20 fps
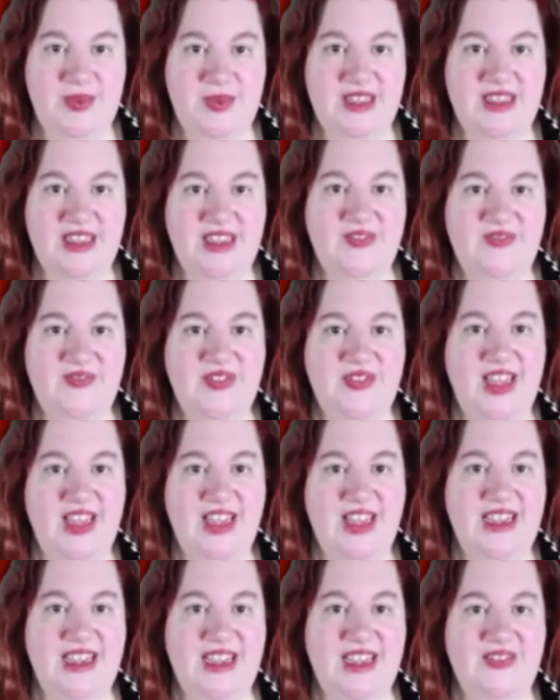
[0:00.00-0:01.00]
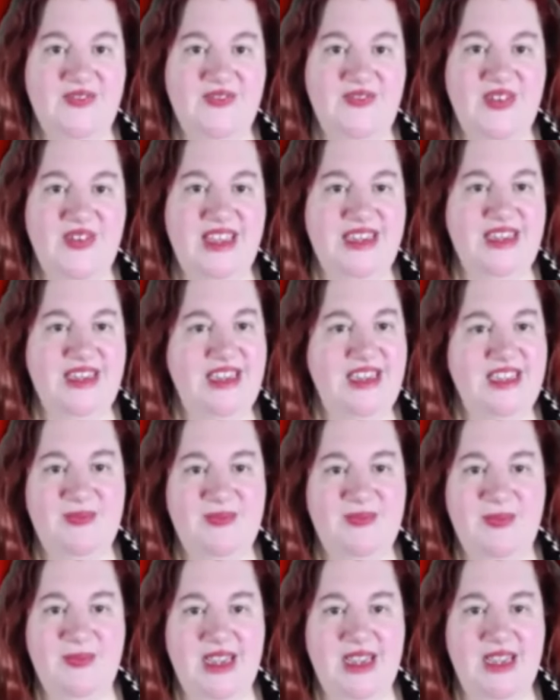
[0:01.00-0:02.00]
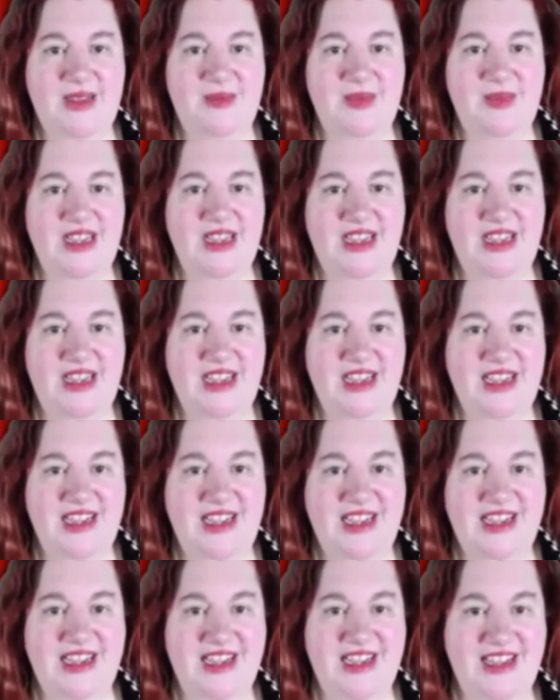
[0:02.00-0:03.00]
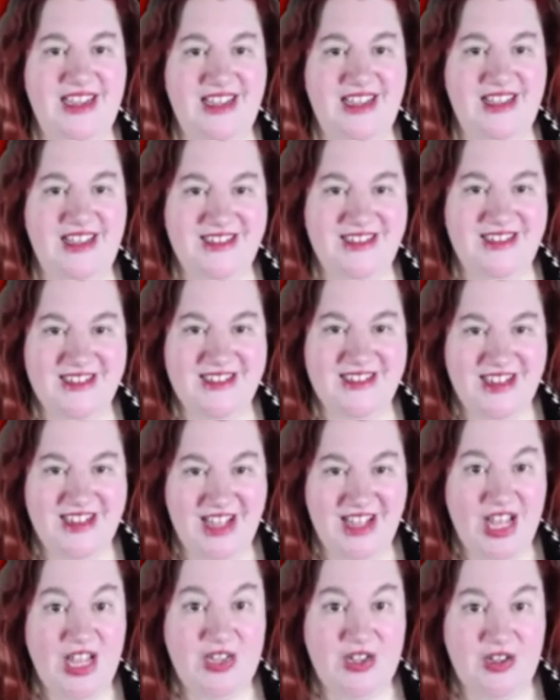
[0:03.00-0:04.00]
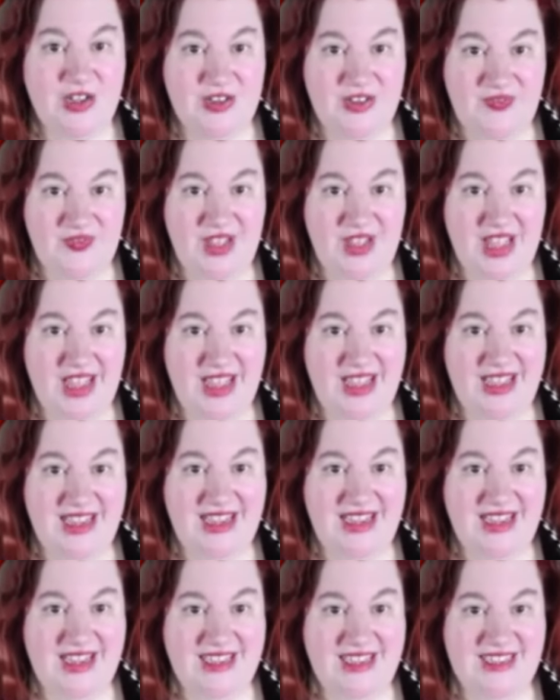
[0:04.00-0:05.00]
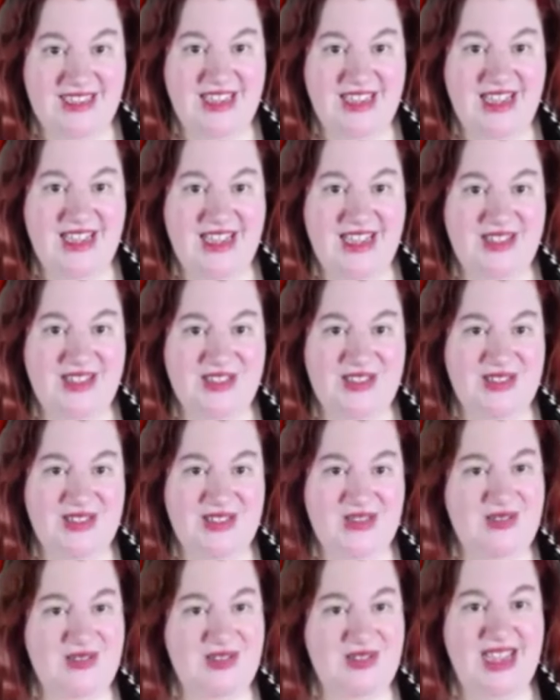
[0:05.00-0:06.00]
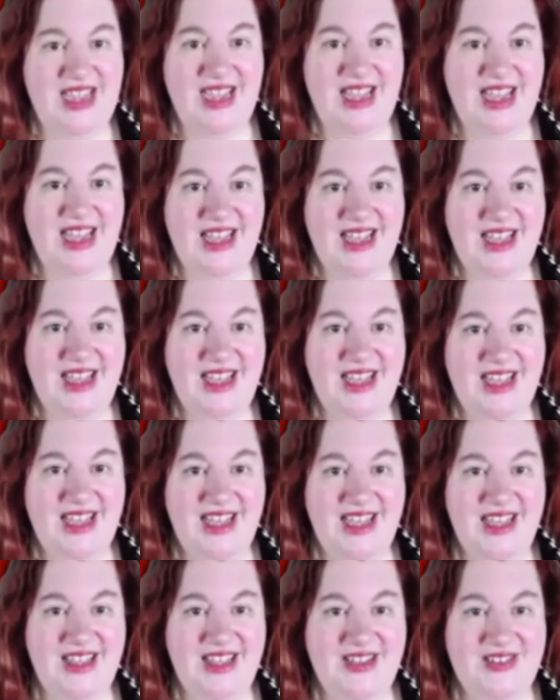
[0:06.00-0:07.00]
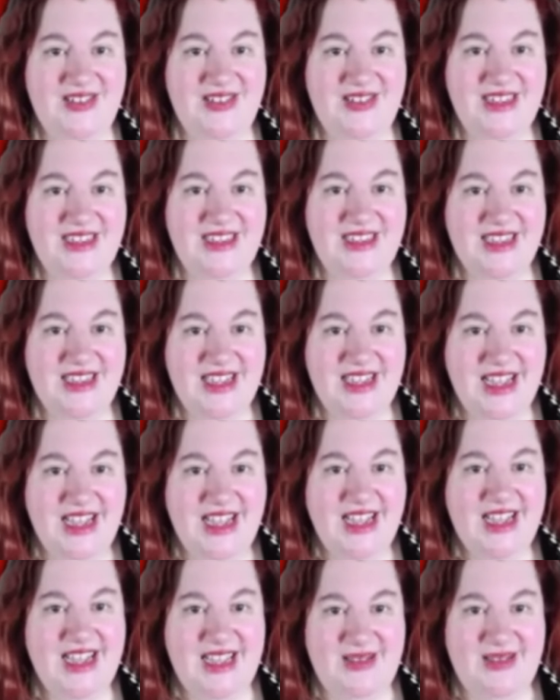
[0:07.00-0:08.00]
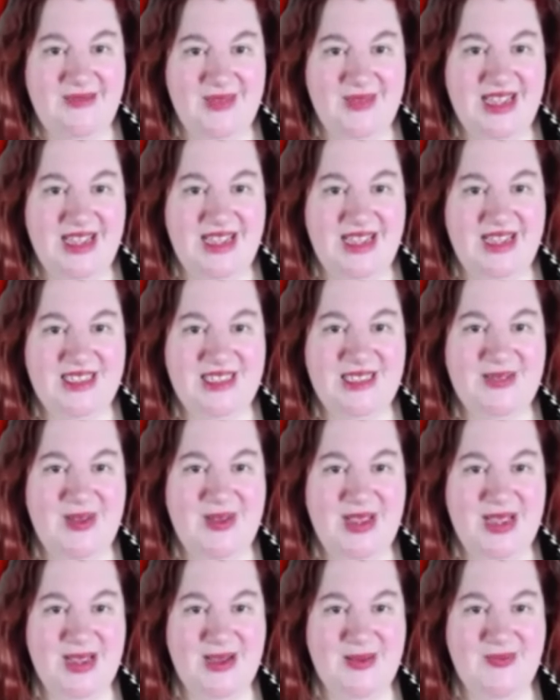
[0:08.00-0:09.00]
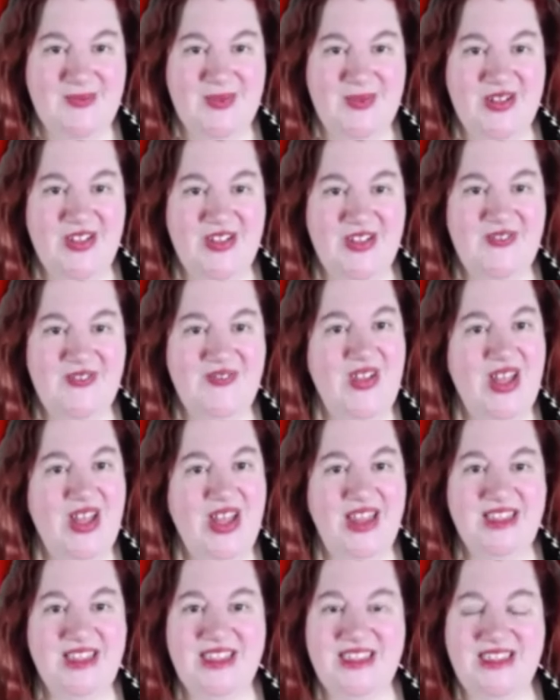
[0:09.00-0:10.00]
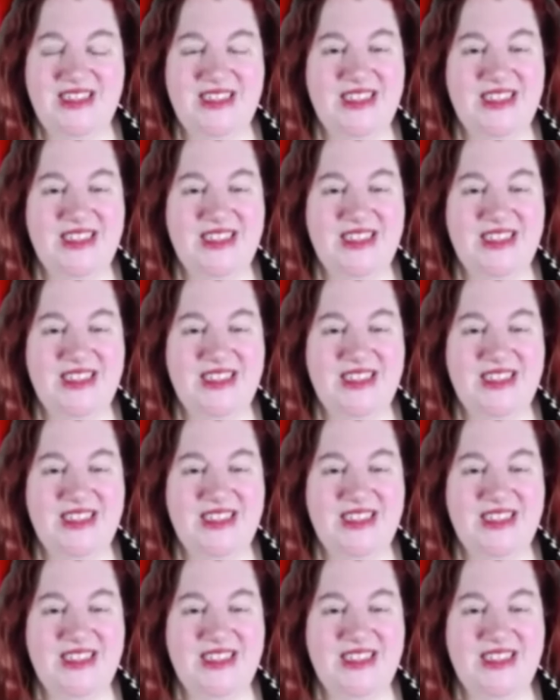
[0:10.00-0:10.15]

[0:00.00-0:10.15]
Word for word: that flying fat ass baby, goes flying to town. He makes people fall in